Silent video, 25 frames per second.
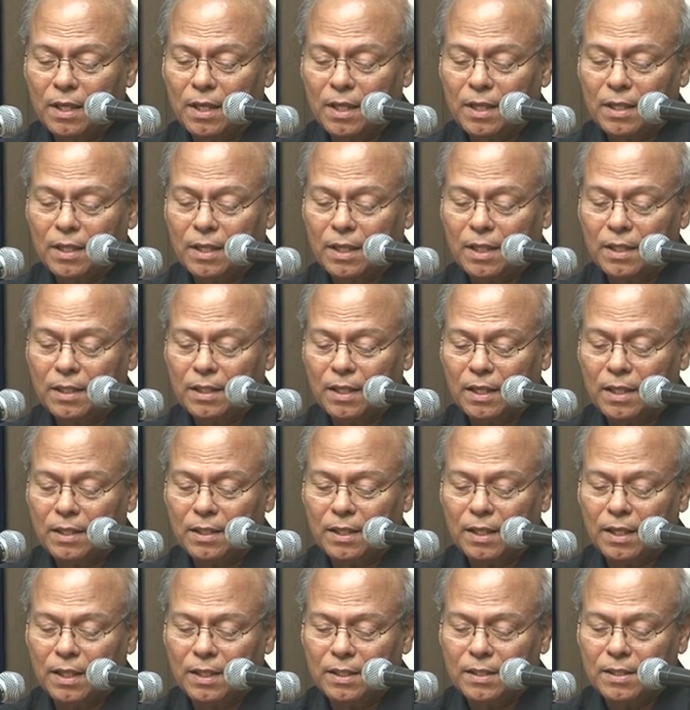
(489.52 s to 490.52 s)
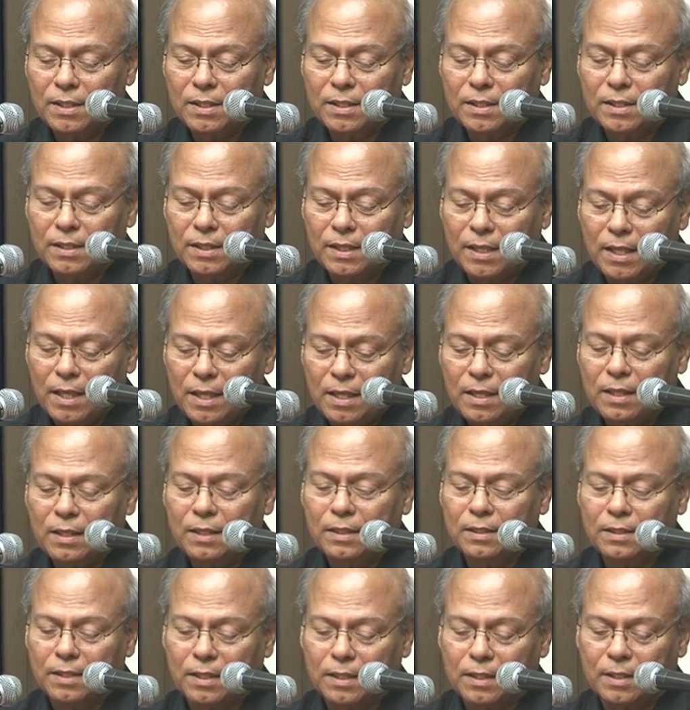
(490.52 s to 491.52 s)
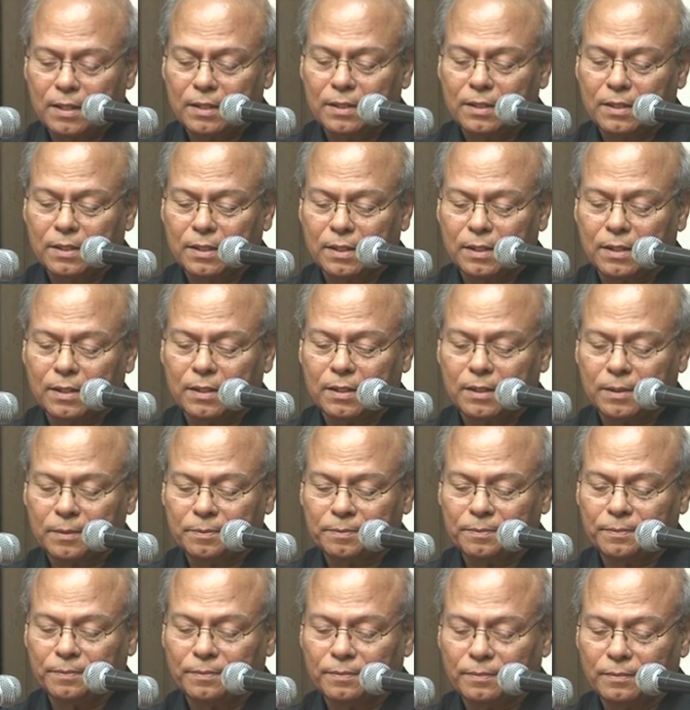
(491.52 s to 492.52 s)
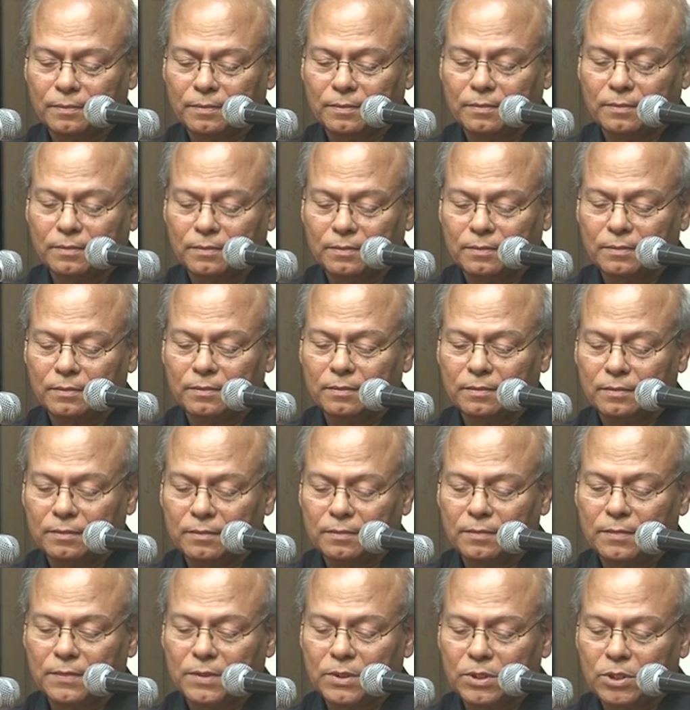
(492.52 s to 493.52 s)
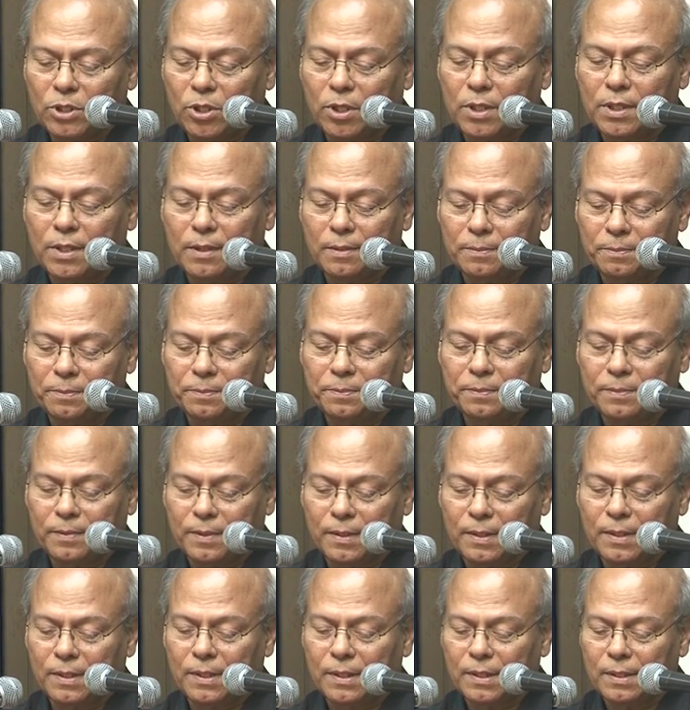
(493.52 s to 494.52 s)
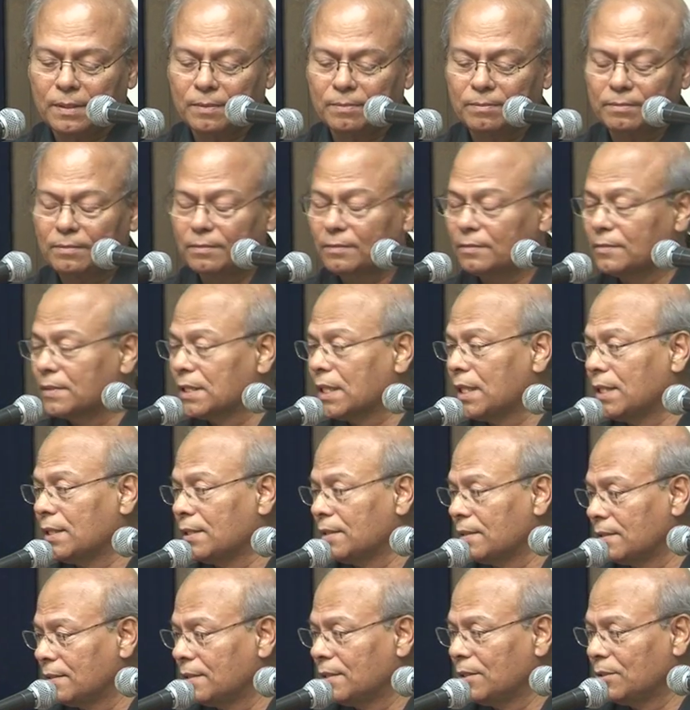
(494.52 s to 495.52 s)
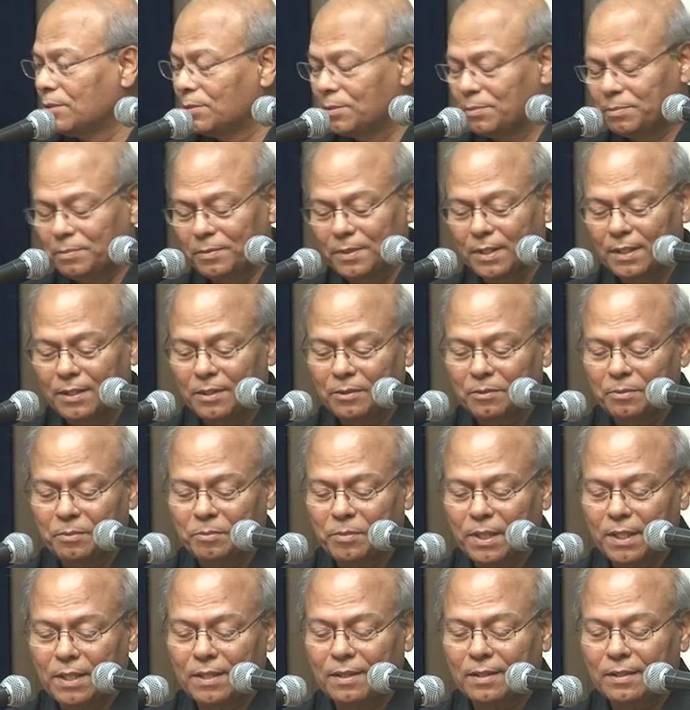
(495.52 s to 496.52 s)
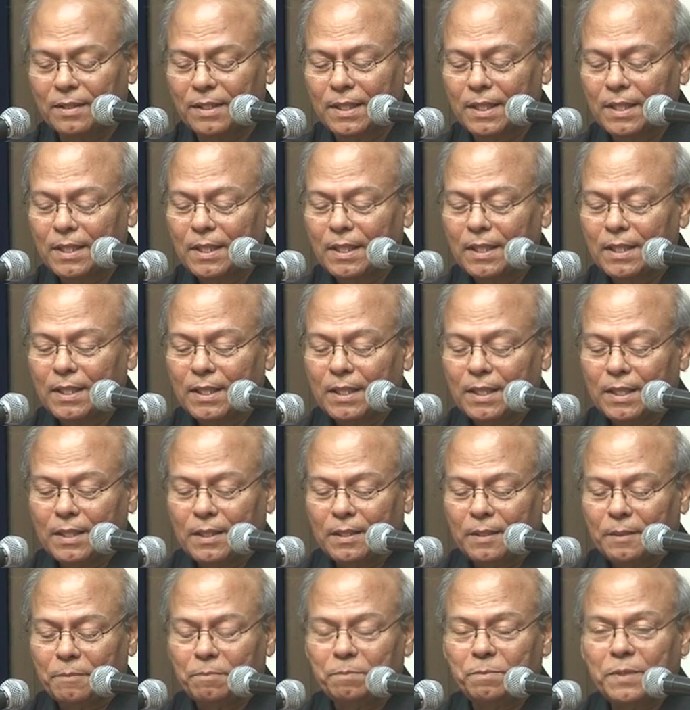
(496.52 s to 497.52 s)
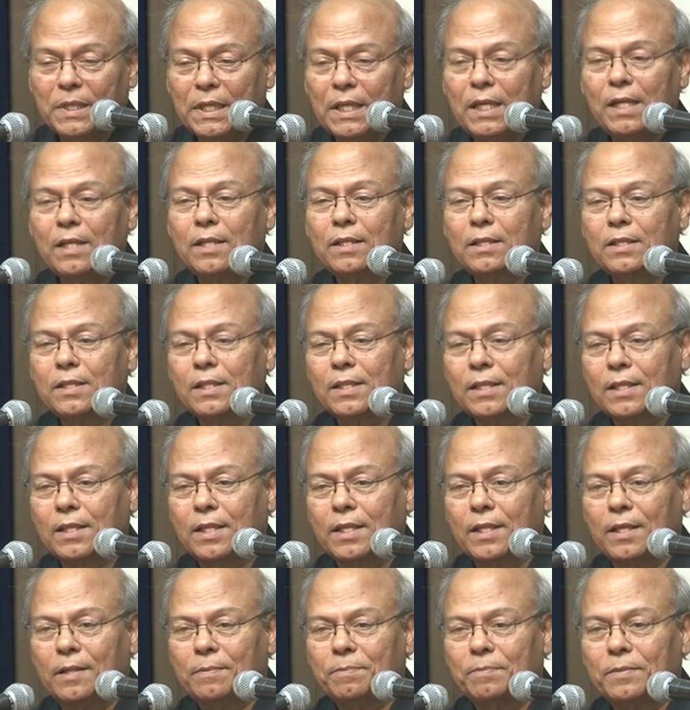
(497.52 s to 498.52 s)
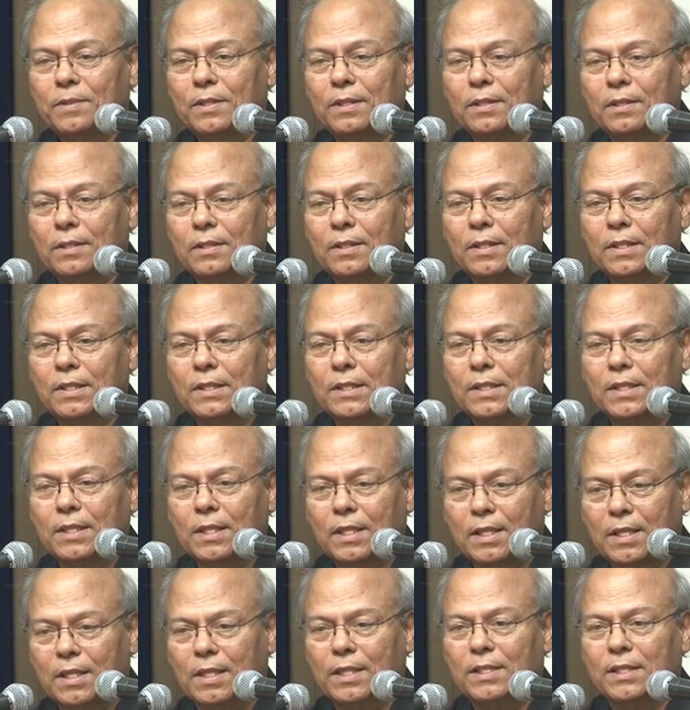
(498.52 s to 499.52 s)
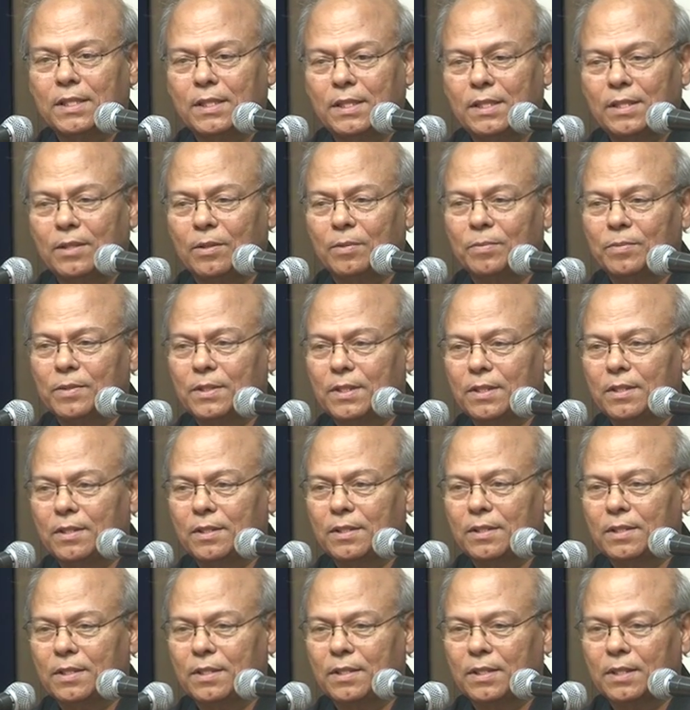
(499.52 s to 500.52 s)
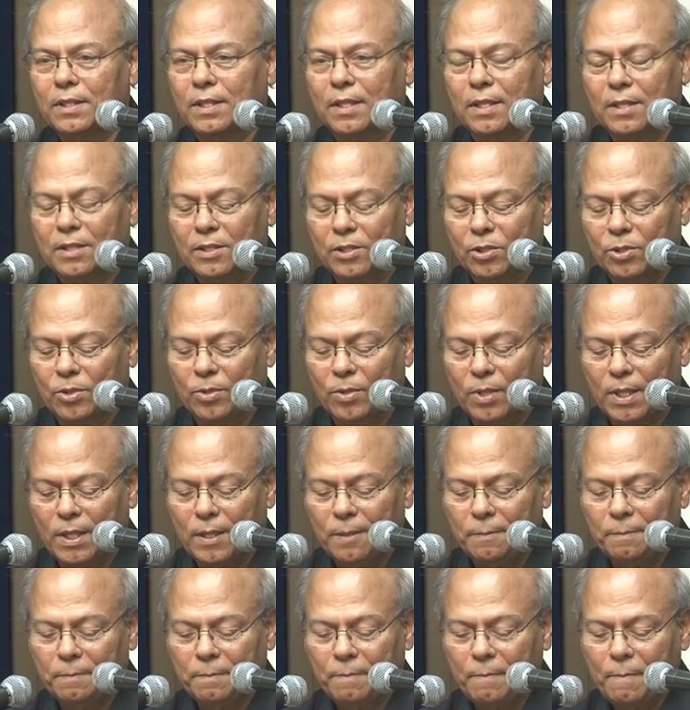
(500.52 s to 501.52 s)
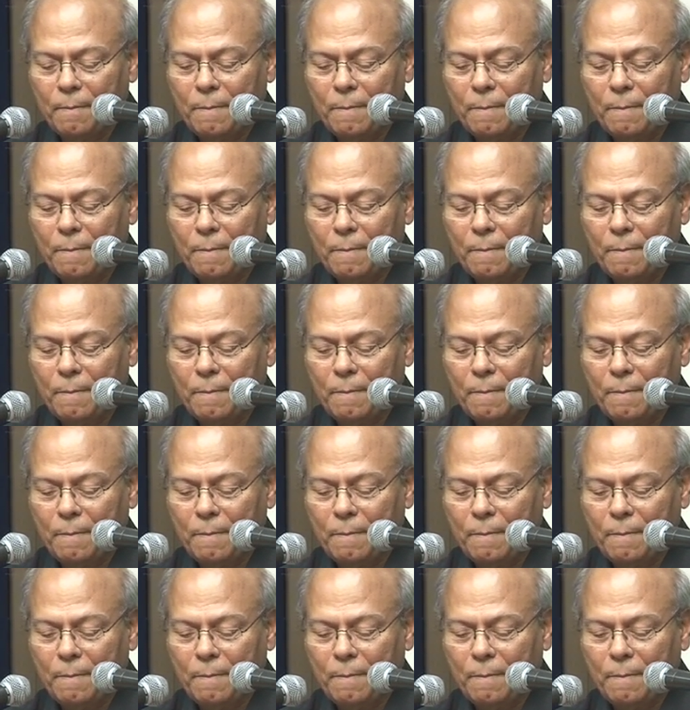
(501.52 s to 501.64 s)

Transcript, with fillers: I, I, I think that um, Jadev uh, really you, he made a brilliantly kept uh, the secrecy of this entire story